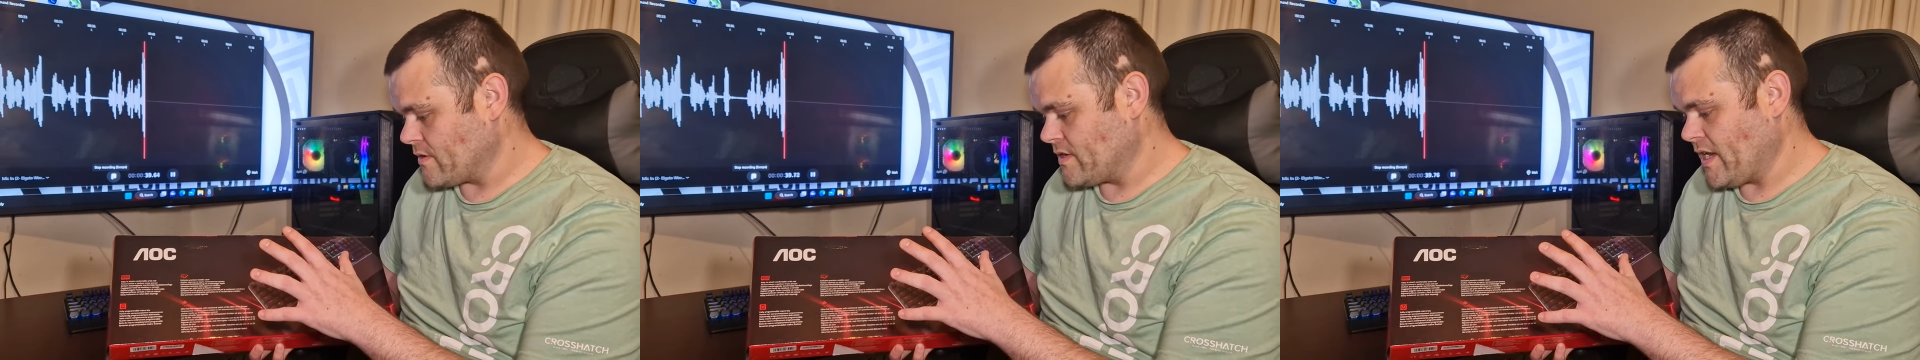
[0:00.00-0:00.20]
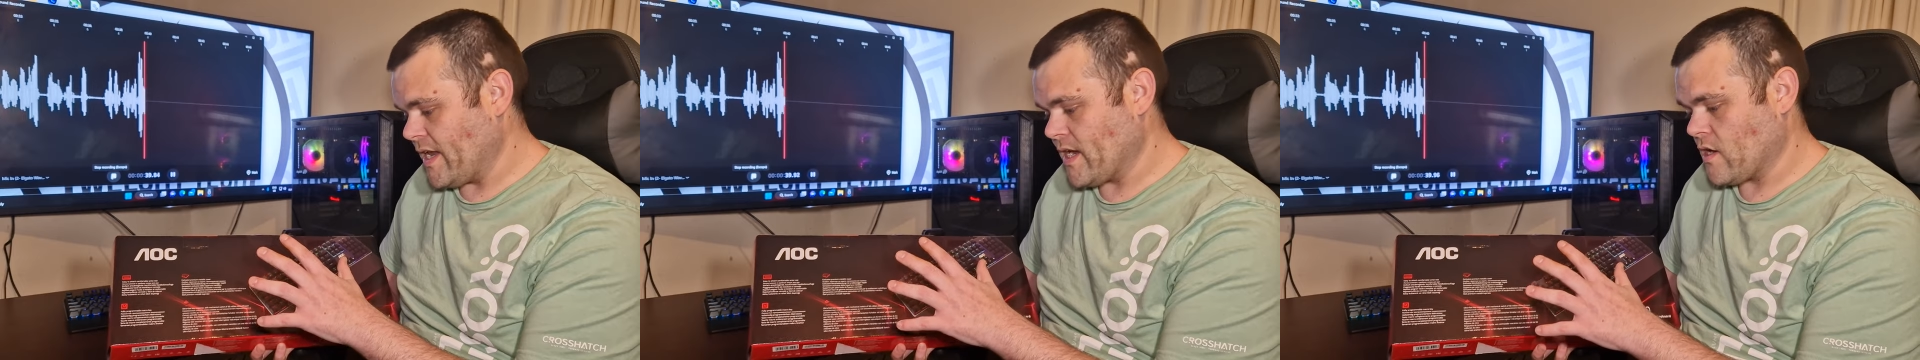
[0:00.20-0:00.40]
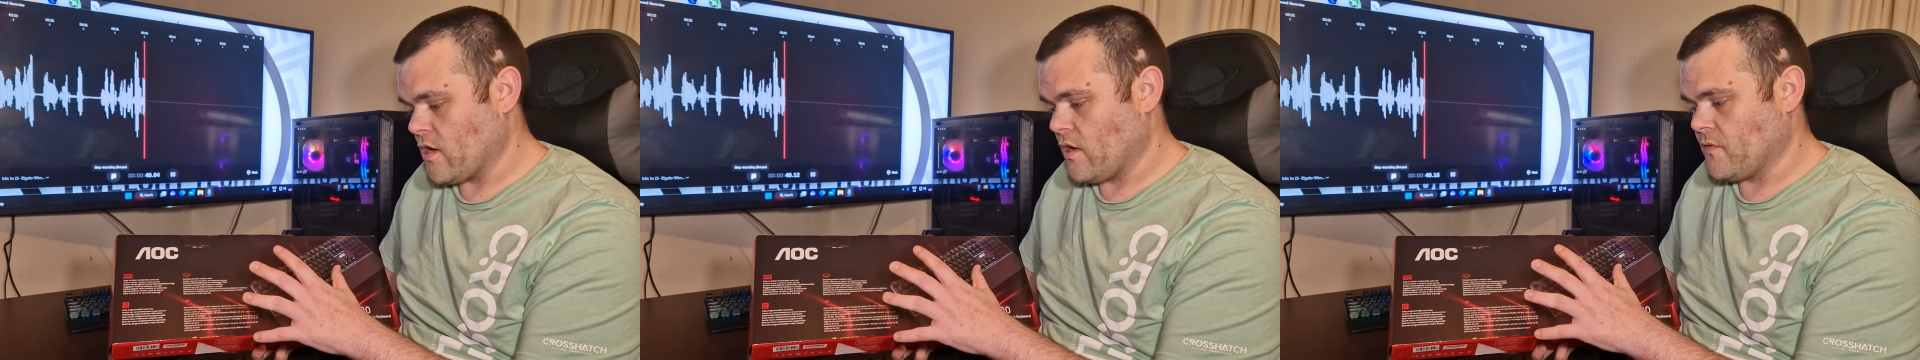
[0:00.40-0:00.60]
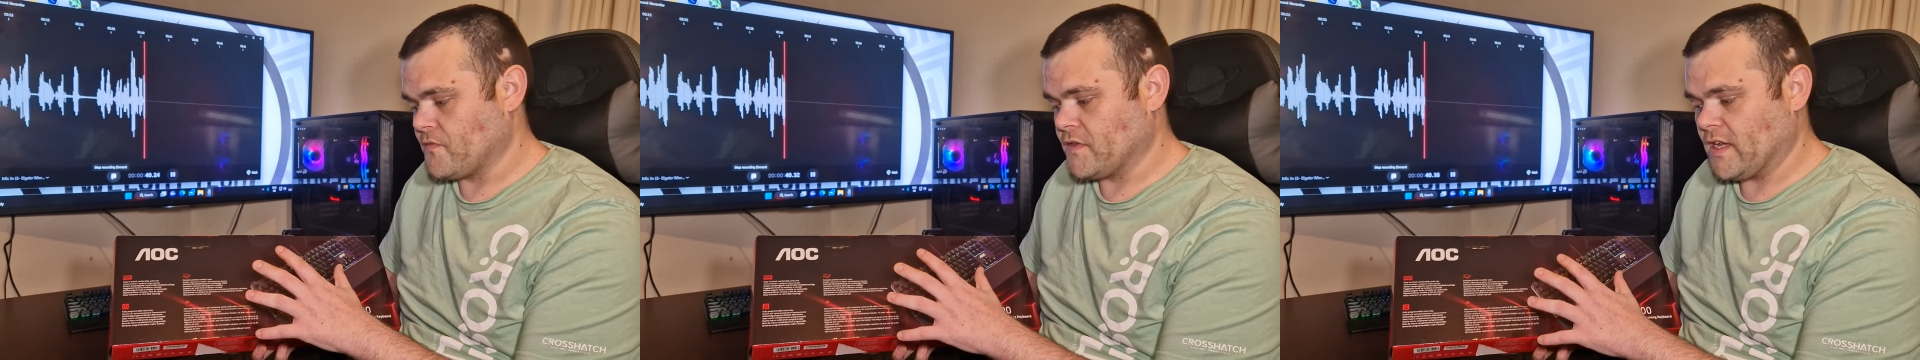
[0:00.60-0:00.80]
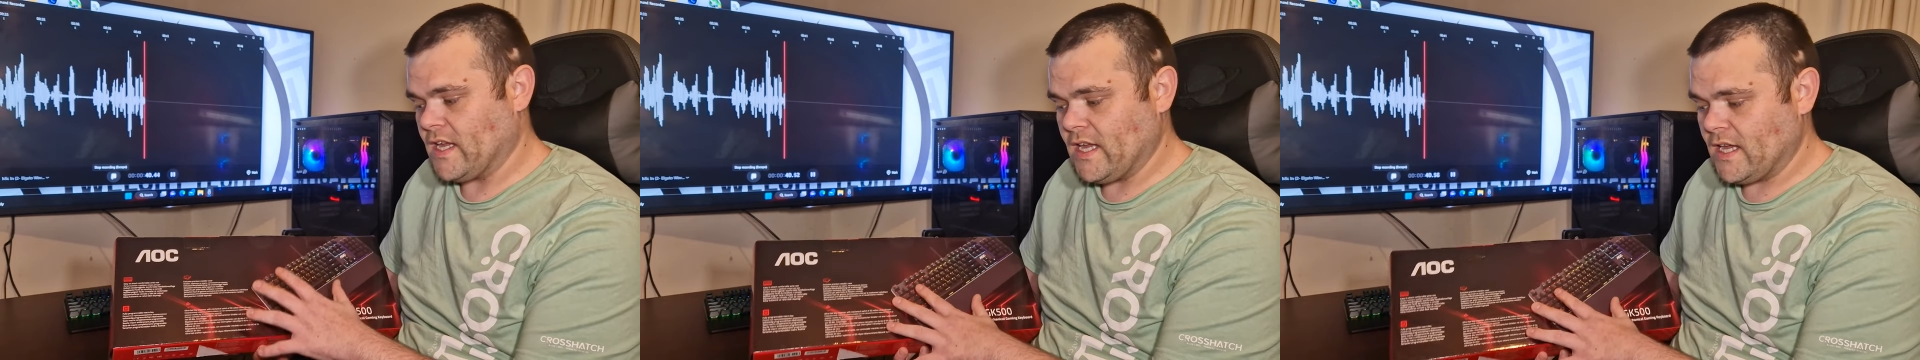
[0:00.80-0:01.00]
take off
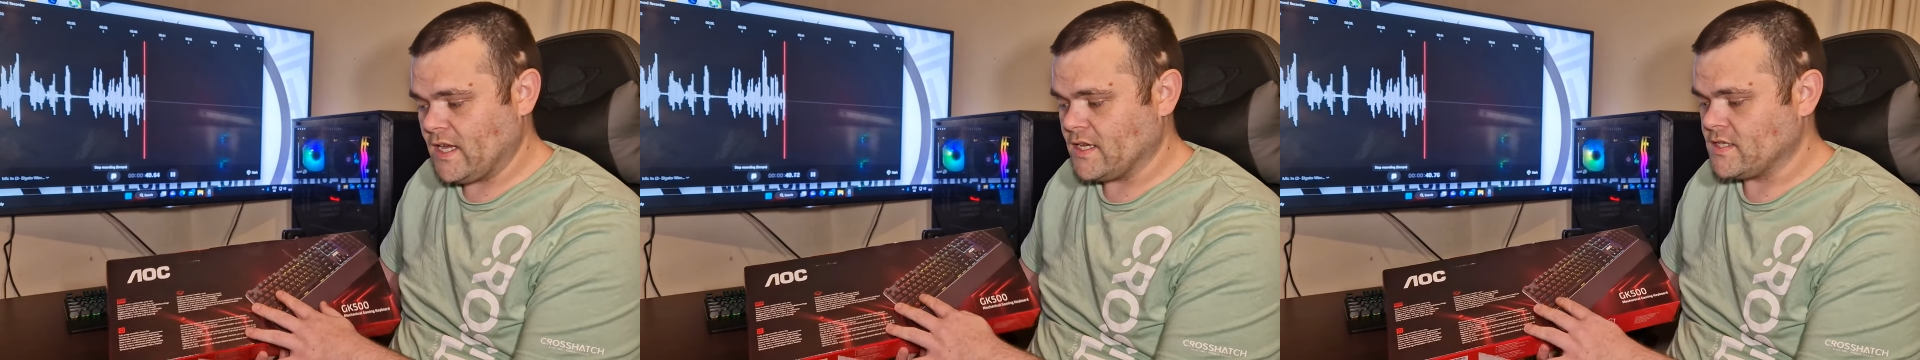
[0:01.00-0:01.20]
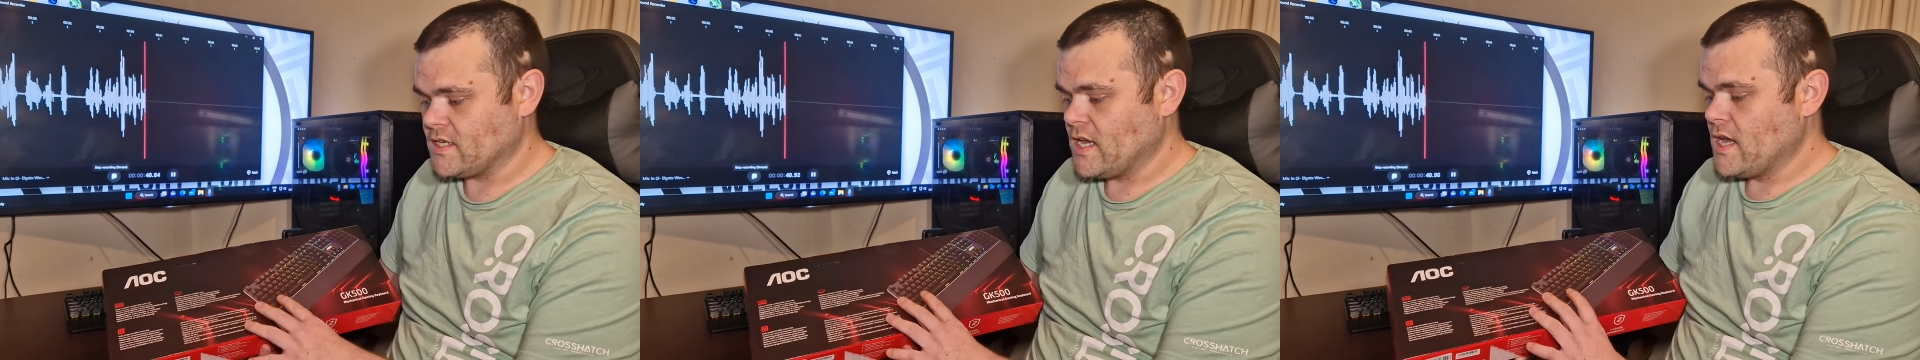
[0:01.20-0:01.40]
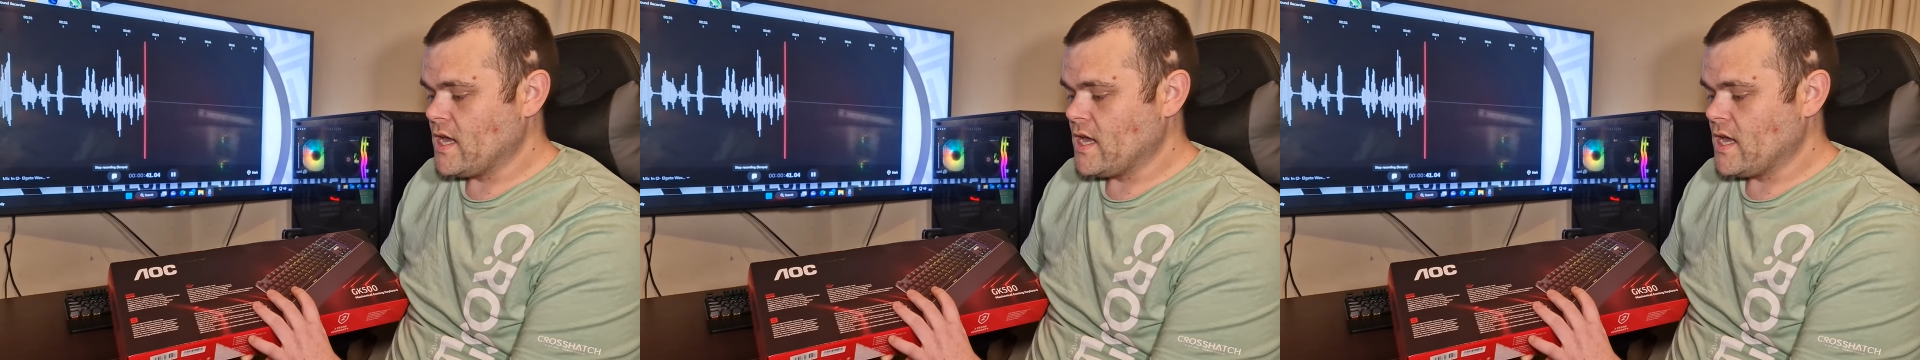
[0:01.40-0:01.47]
the keys.